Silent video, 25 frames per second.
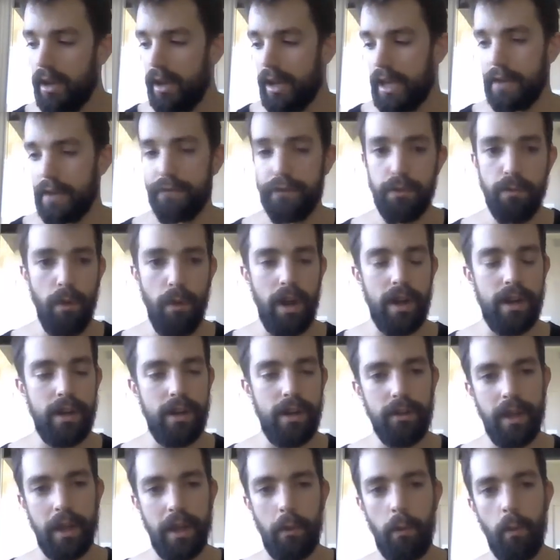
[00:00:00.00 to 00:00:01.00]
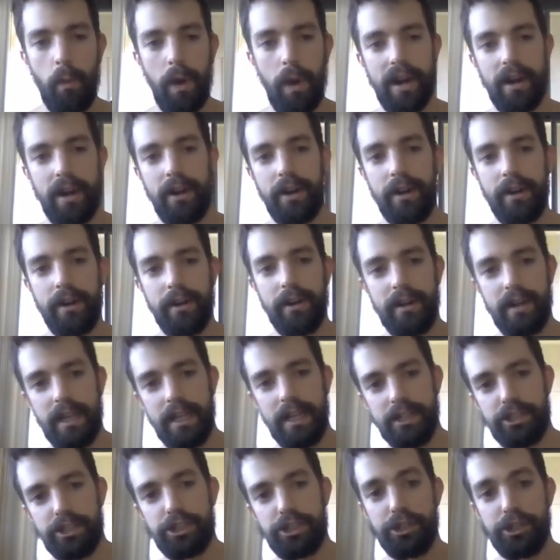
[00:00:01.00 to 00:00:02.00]
If you want to know like where
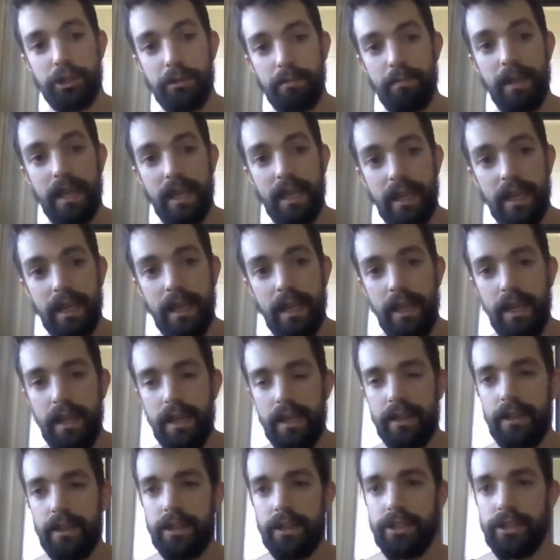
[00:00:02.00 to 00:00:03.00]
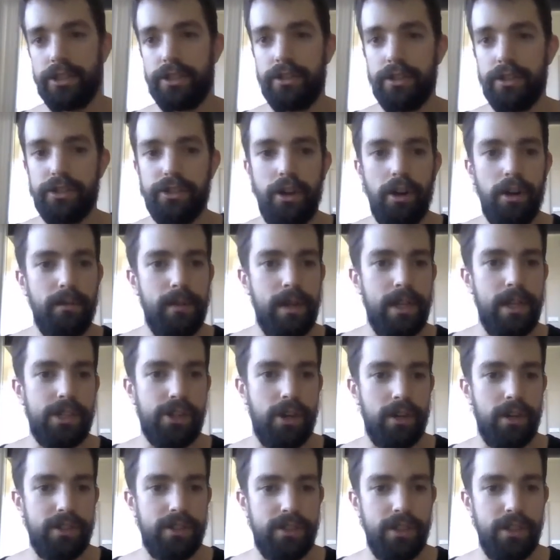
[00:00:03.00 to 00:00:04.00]
it should be, there's heart rate
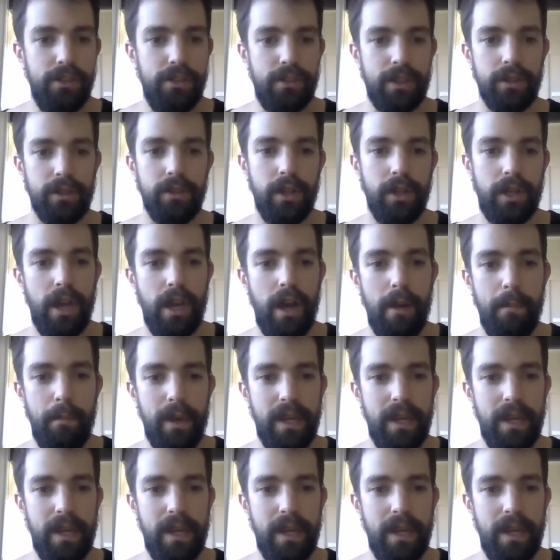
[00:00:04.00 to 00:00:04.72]
charts that you can look up.